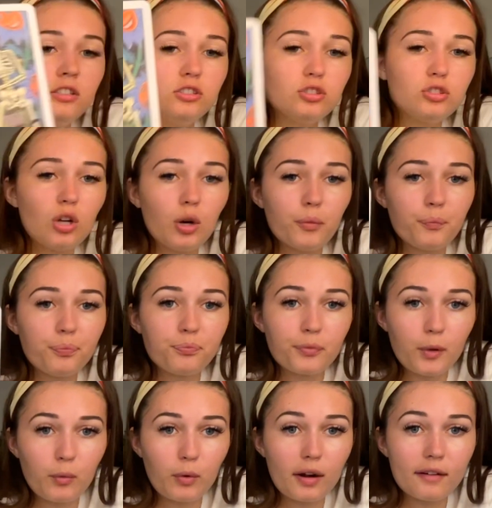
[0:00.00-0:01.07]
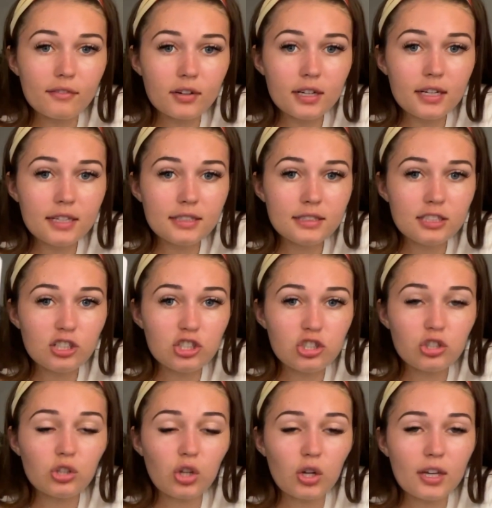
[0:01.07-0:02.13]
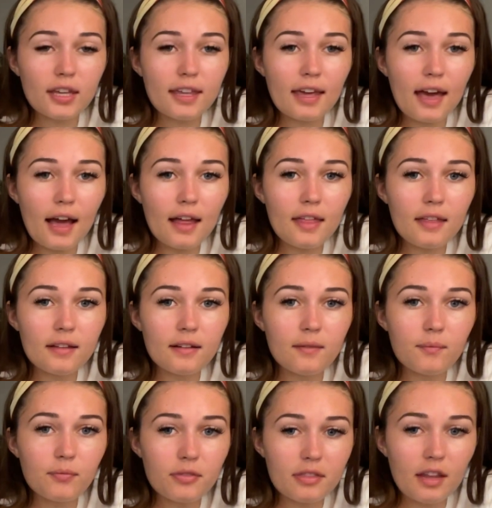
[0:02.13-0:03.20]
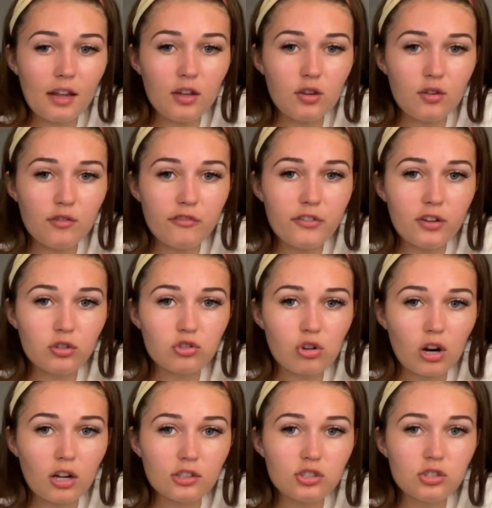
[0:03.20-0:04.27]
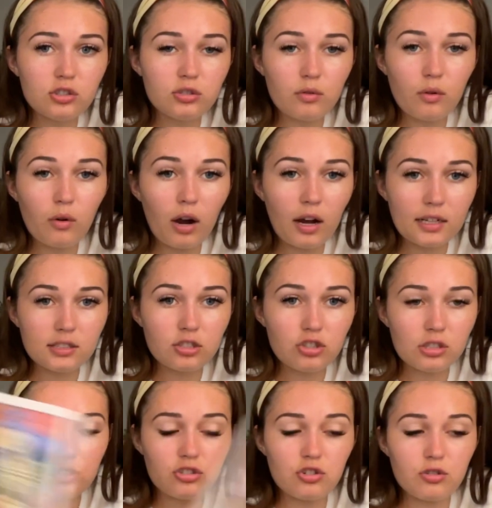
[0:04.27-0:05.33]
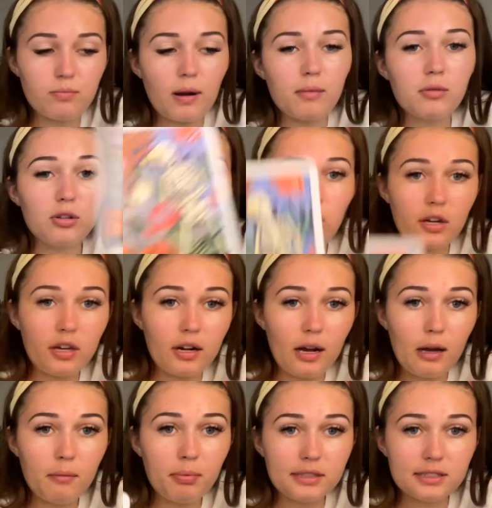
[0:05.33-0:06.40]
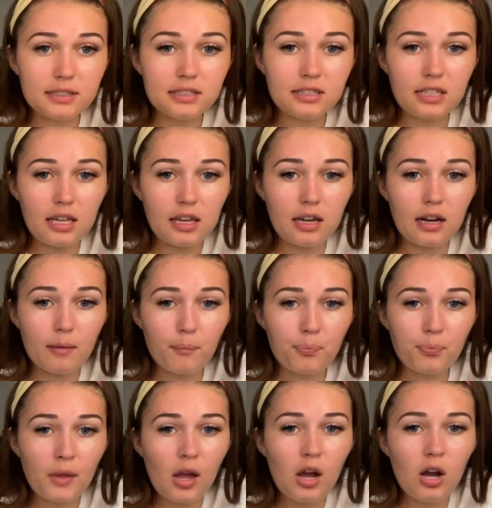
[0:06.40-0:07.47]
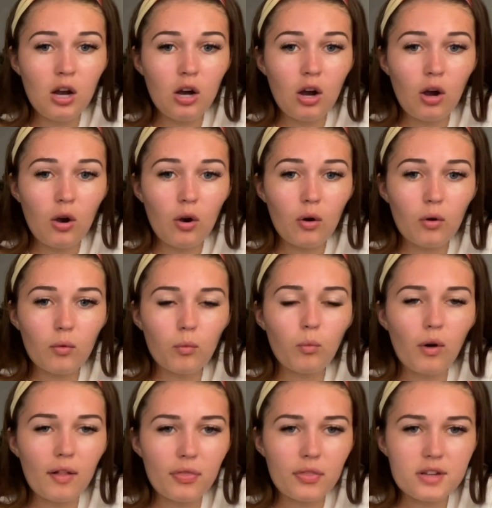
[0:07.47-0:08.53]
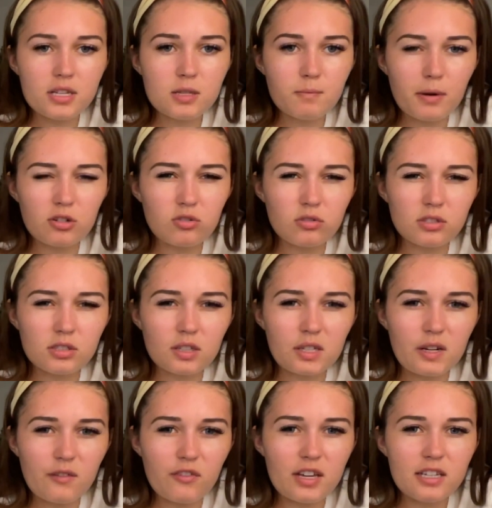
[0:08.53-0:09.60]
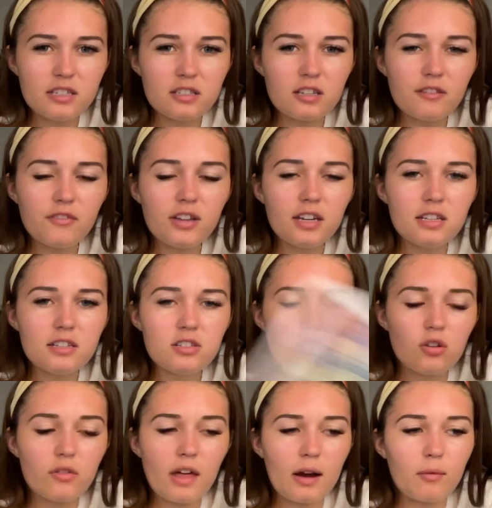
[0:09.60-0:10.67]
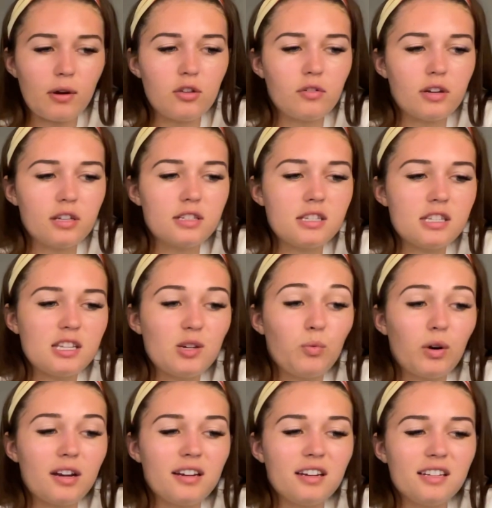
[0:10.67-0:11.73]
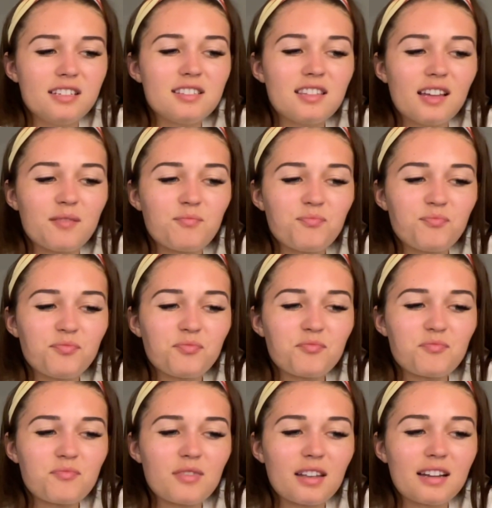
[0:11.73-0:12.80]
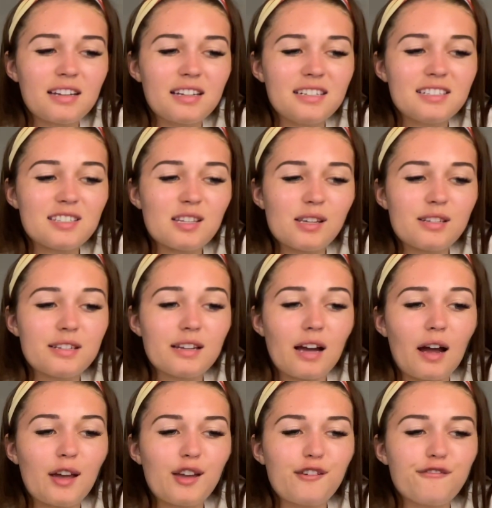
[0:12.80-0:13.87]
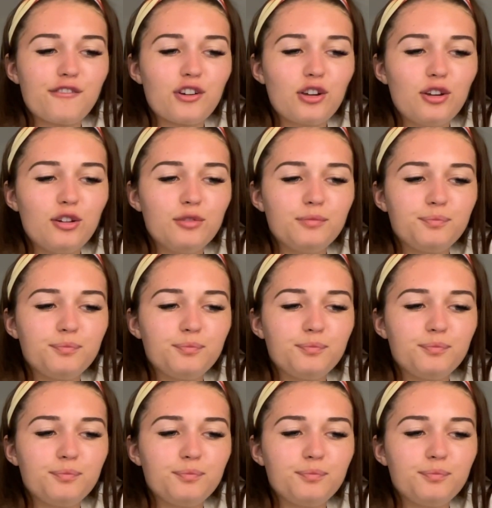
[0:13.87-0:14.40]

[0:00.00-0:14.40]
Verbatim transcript: So, whatever it is that you're looking at that you feel drawn to, I suggest you probably look it up and see um, what the spiritual significance of it is. So that way you can see what it is that is dying for you